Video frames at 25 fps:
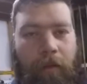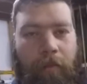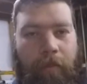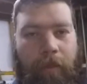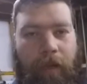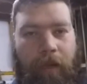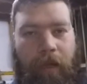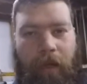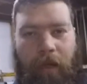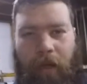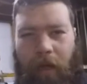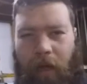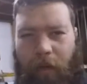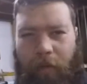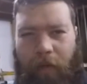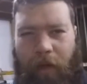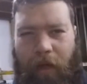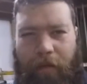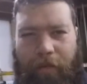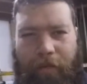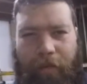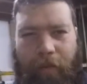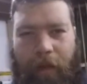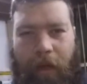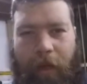but I'll
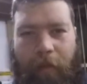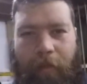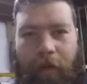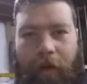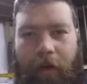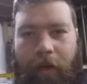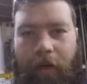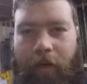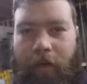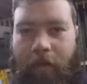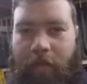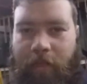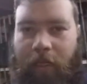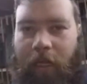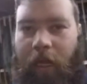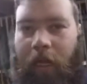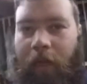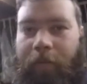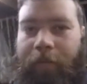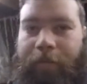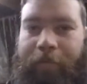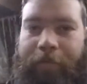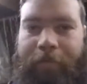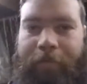go through that when it's done.